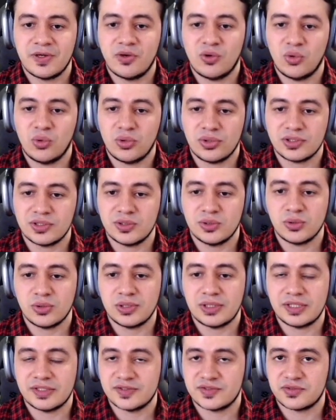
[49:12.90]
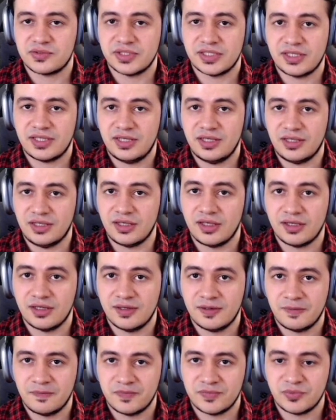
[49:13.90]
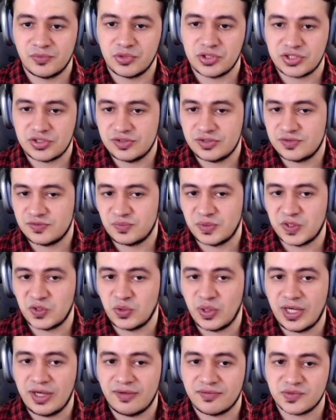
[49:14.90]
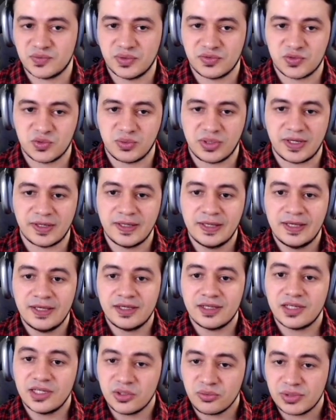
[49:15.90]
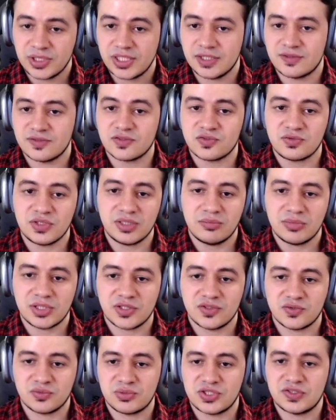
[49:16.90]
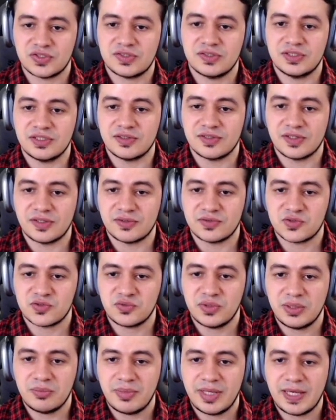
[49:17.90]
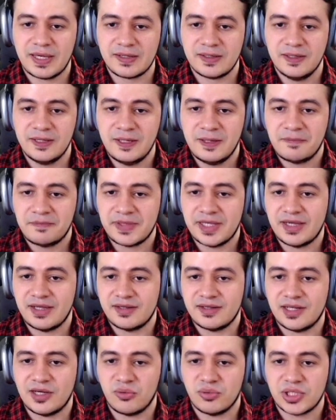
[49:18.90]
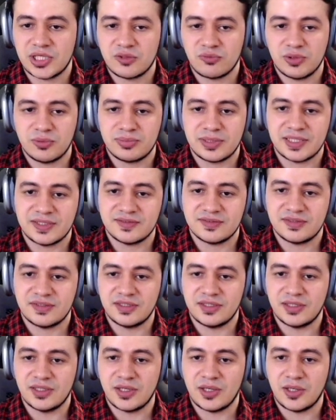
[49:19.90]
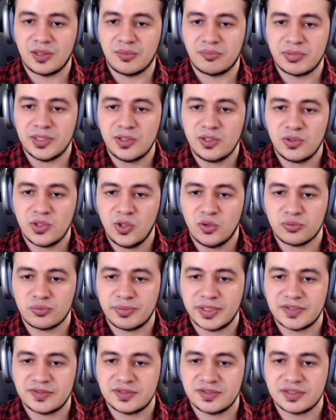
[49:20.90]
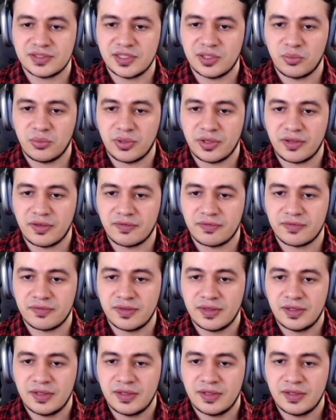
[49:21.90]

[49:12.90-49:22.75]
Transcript: or the localized string key, which is when you have SwiftUI. Here we need the string because we just need a string back, and now we can replace the below code basically with